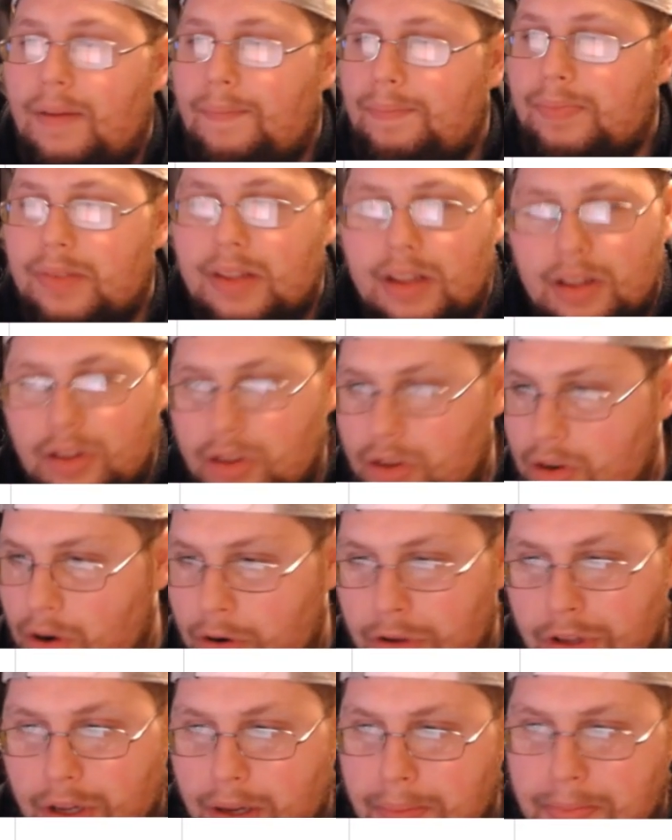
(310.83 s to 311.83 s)

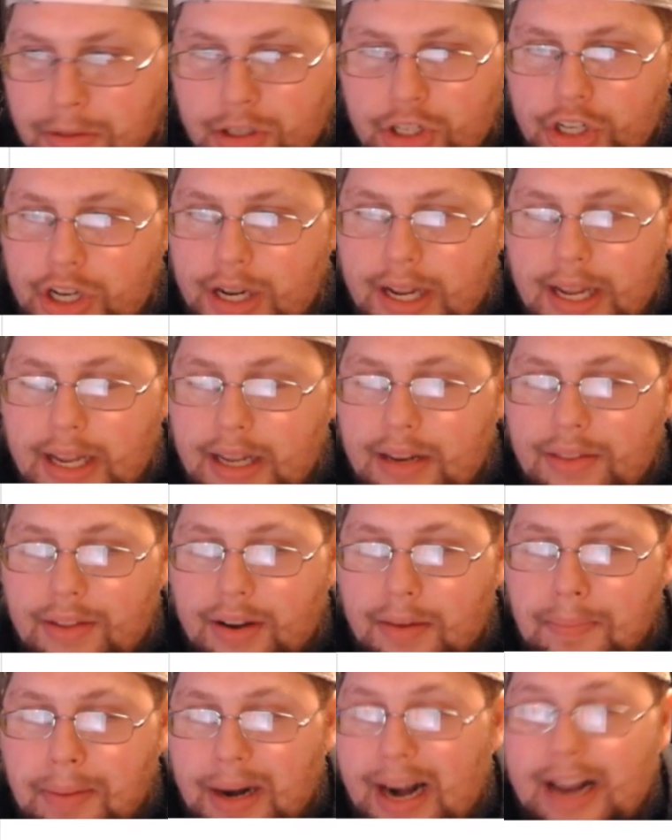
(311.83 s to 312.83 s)
You could put Shaheed in there,
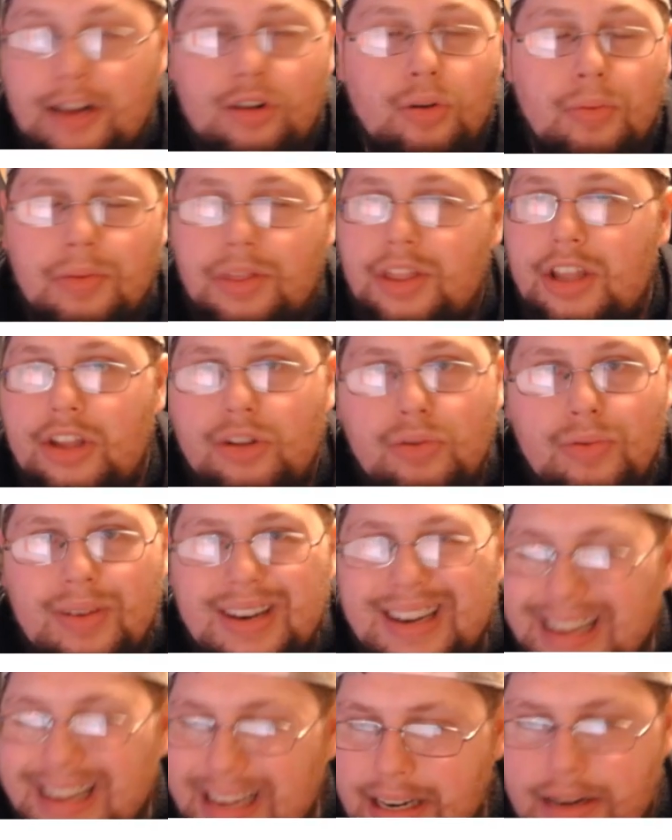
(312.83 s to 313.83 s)
but I don't think you
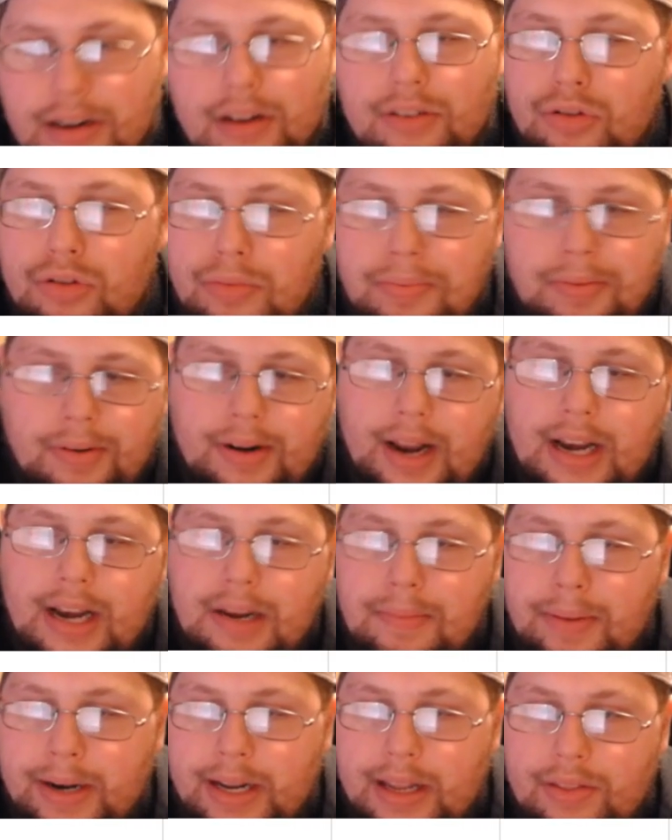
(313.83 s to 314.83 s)
need to put
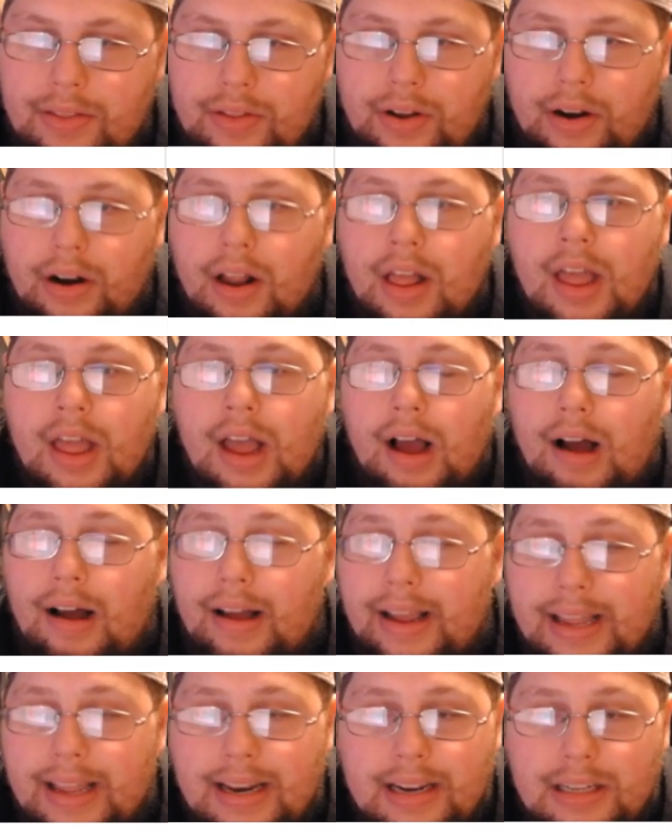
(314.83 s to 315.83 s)
anybody in there.
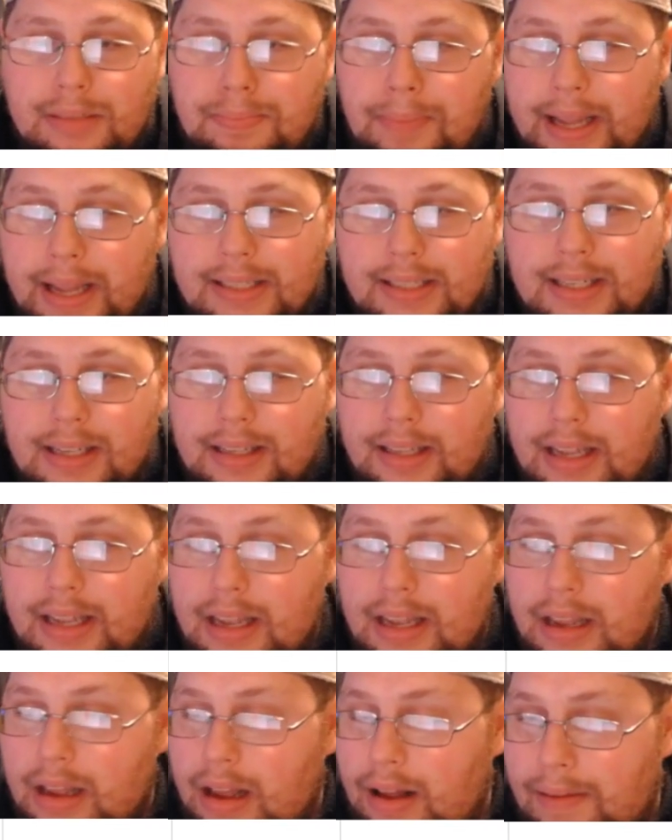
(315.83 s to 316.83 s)
It is
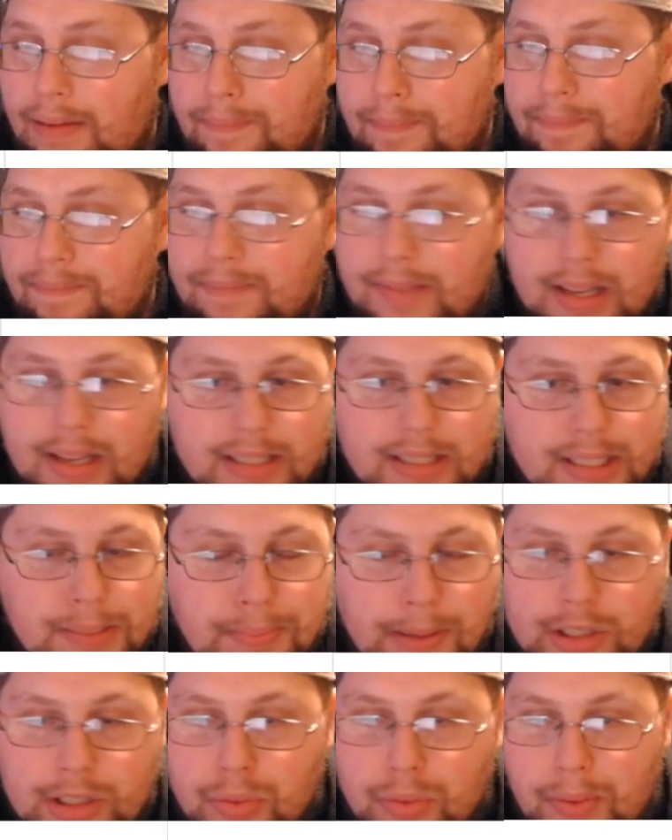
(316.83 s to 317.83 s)
basically
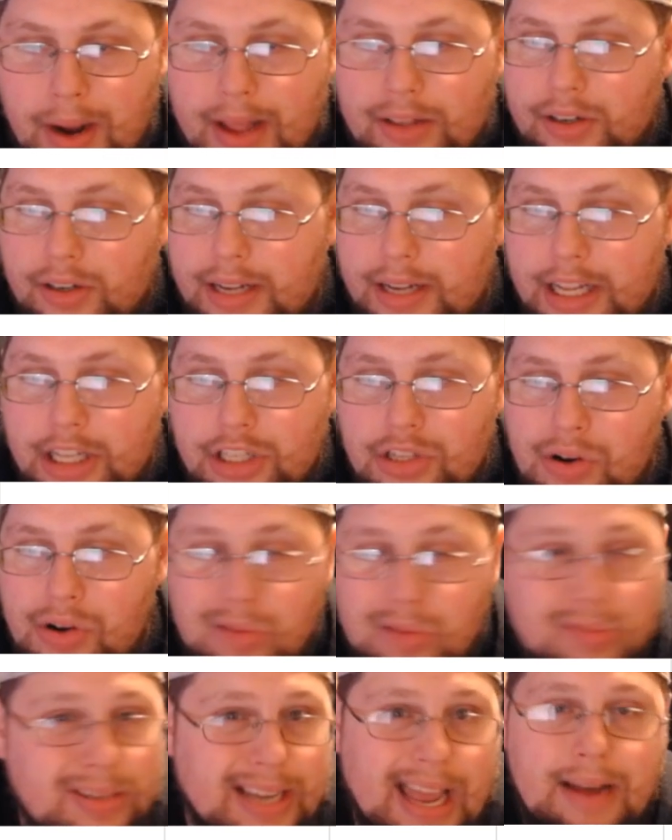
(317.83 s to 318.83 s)
Spencer Rattler gets
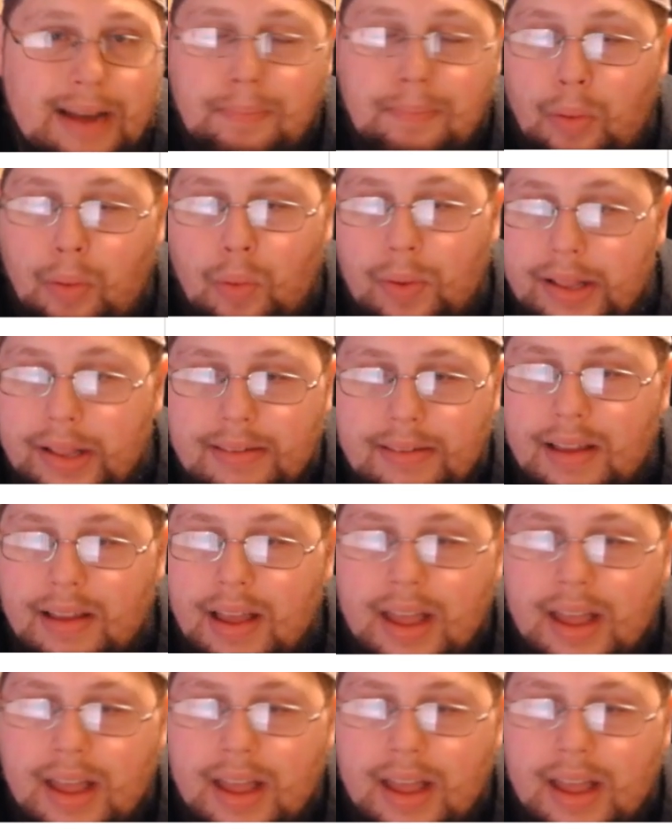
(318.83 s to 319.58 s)
10 points.